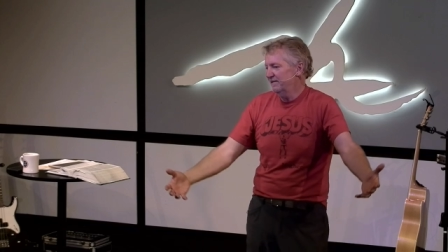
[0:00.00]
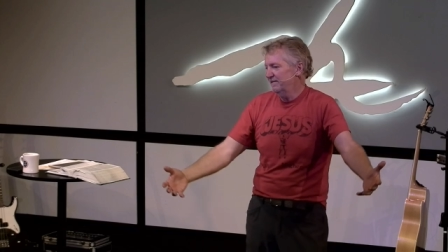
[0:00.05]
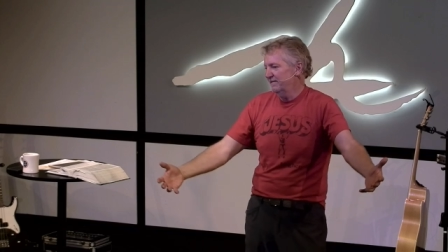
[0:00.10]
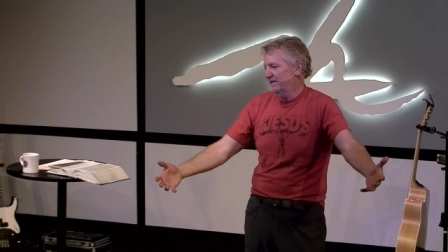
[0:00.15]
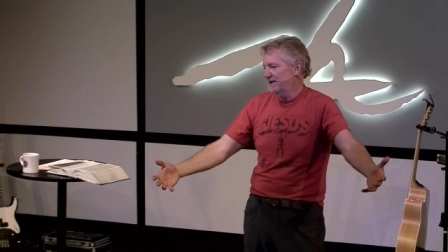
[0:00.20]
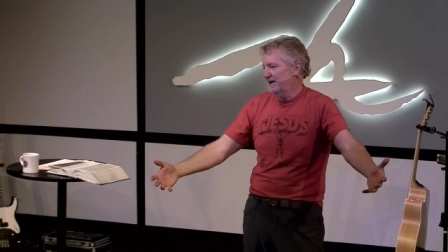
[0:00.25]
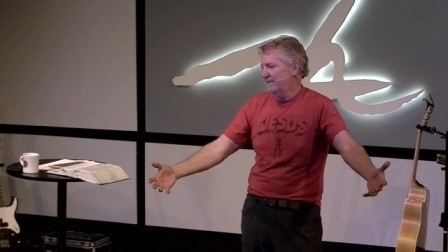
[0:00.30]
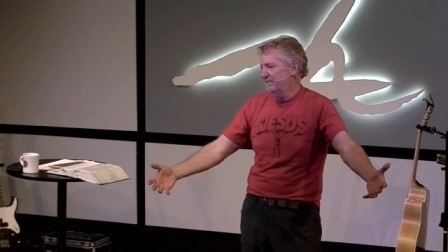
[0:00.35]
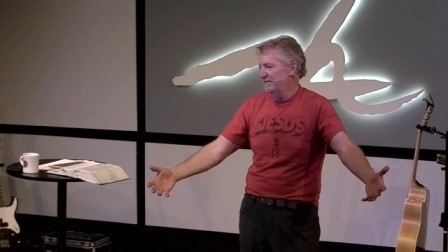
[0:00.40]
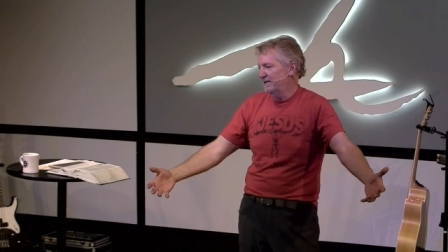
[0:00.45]

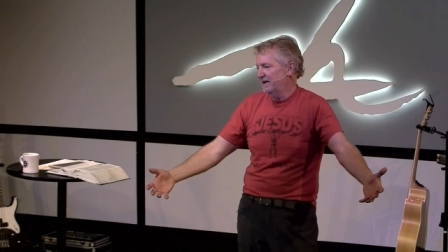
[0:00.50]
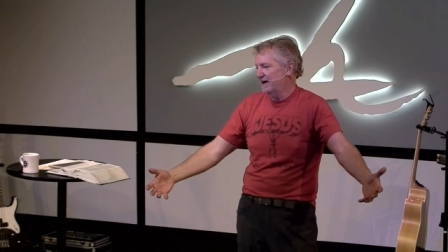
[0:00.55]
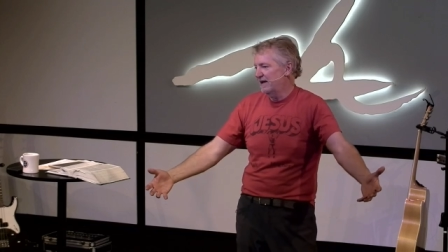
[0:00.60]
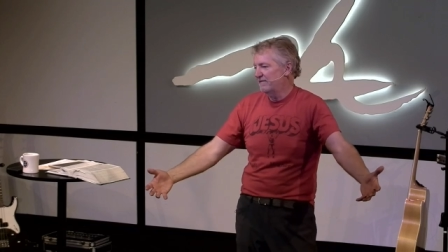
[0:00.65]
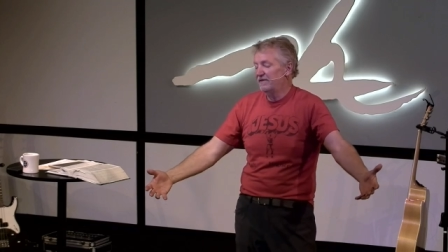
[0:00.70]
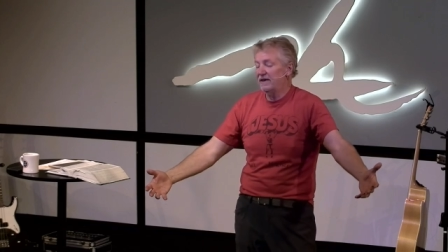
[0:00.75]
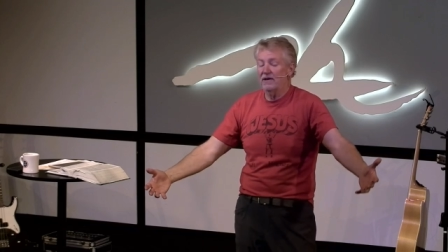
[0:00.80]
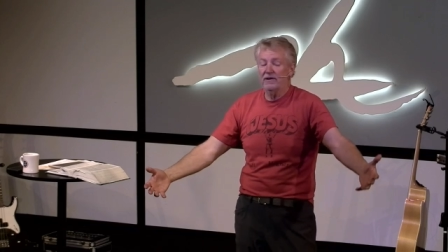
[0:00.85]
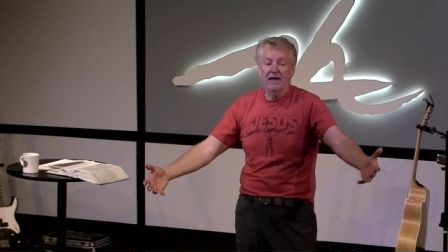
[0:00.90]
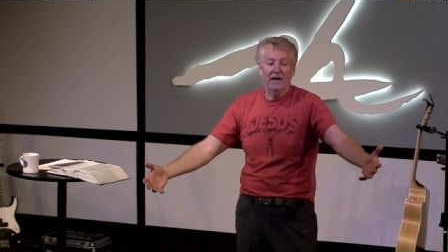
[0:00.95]
when I'm, and i
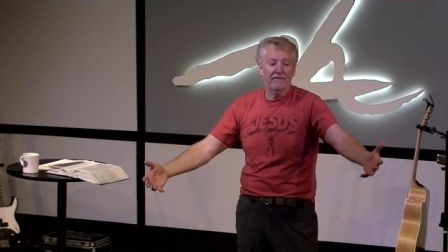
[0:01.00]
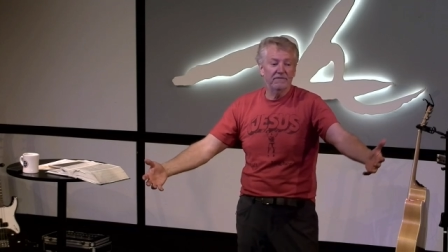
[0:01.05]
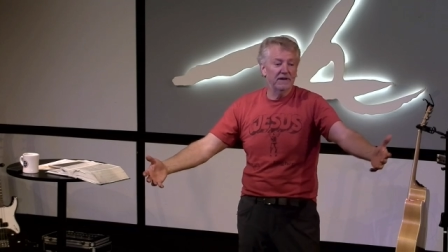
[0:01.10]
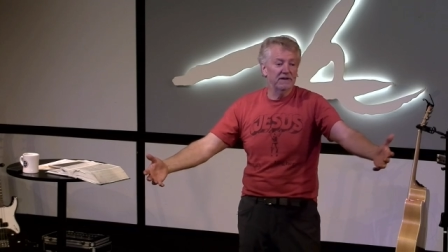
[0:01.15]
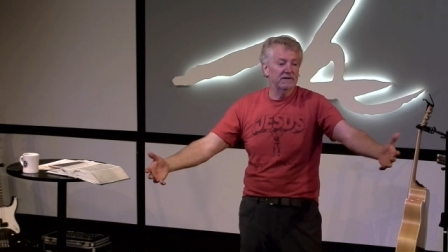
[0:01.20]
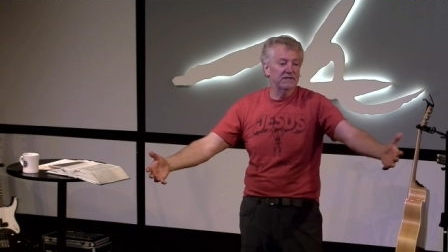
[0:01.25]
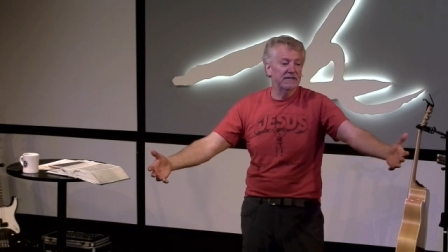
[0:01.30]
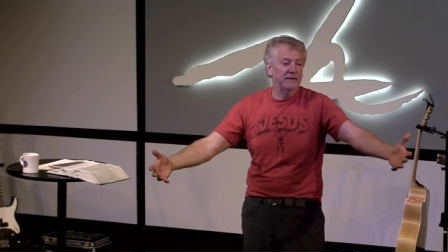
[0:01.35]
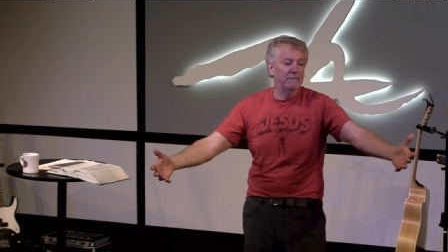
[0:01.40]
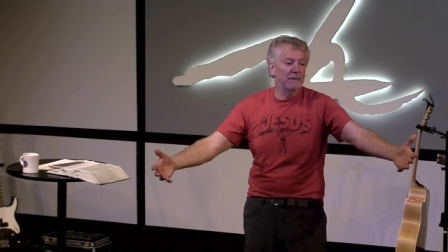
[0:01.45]
now you have to
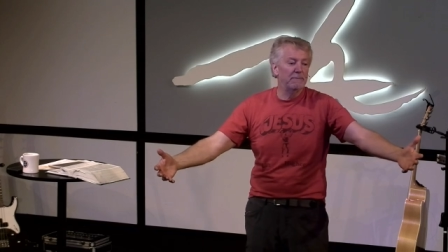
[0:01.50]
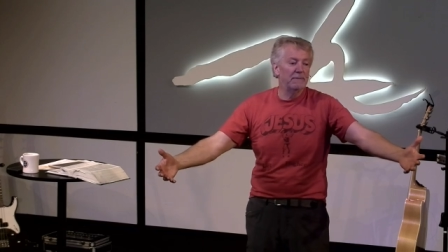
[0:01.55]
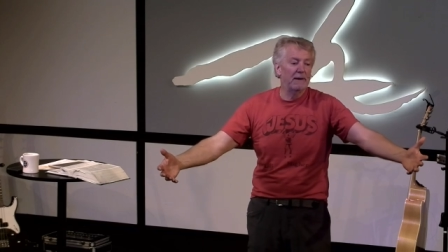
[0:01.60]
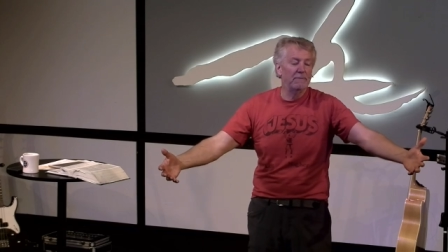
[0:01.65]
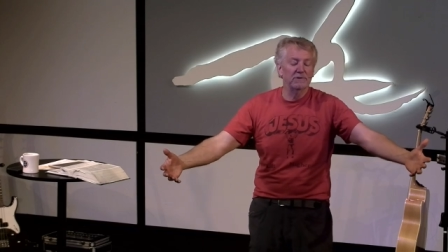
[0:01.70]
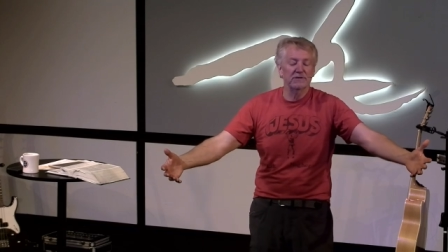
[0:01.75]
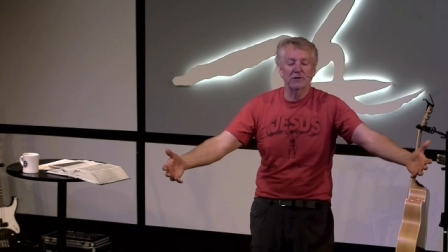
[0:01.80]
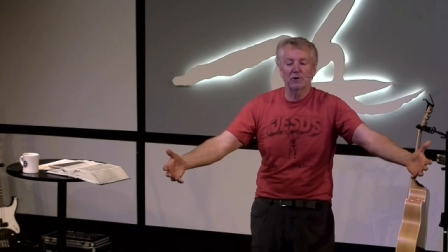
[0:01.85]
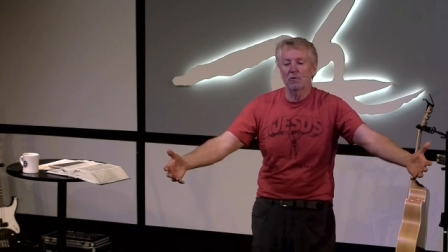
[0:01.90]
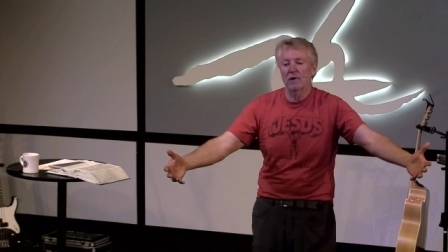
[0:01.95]
understand, my
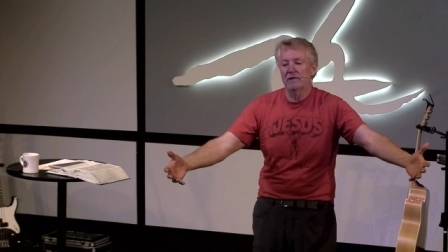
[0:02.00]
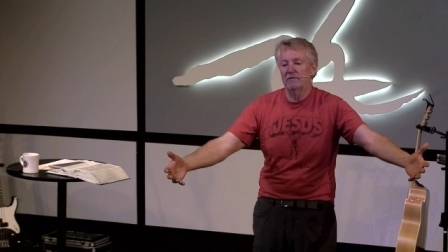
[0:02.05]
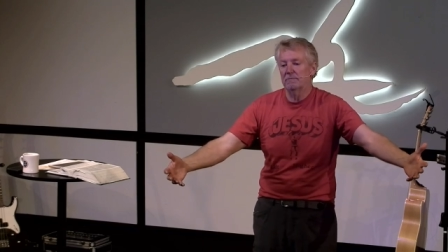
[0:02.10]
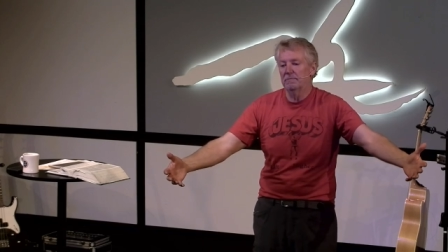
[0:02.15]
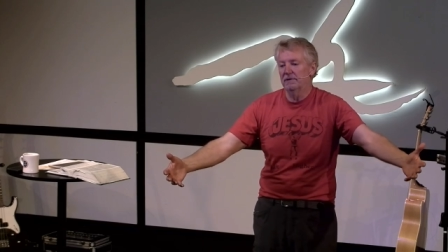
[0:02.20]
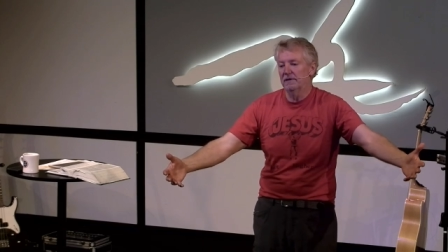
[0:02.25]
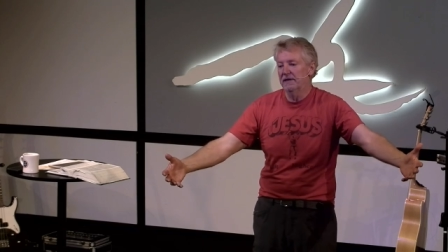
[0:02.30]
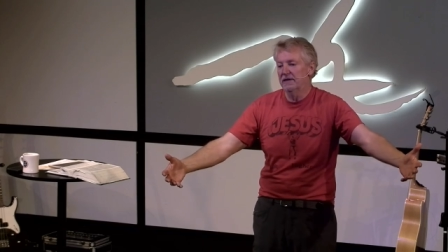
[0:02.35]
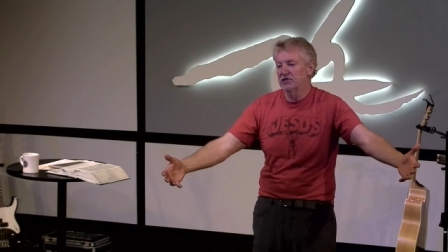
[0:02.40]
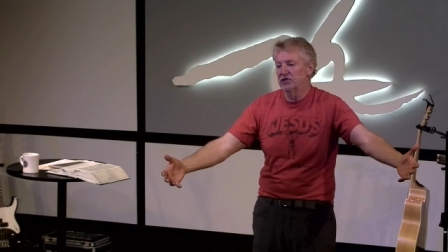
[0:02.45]
mom was a
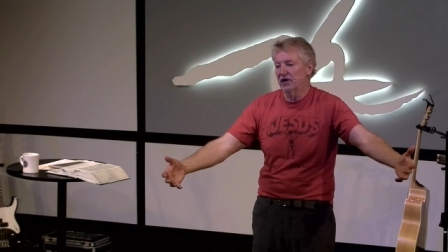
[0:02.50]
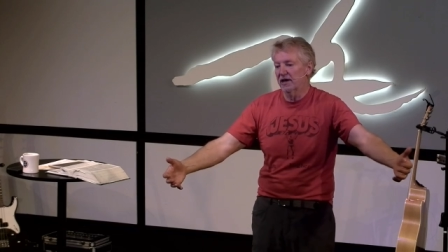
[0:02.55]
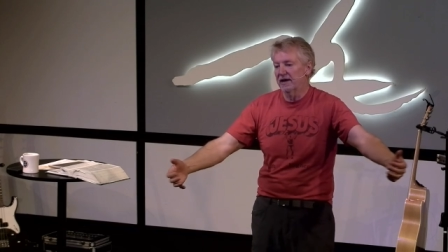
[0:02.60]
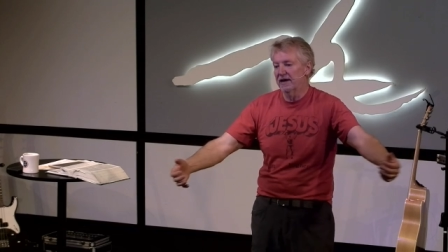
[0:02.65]
quadriplegic,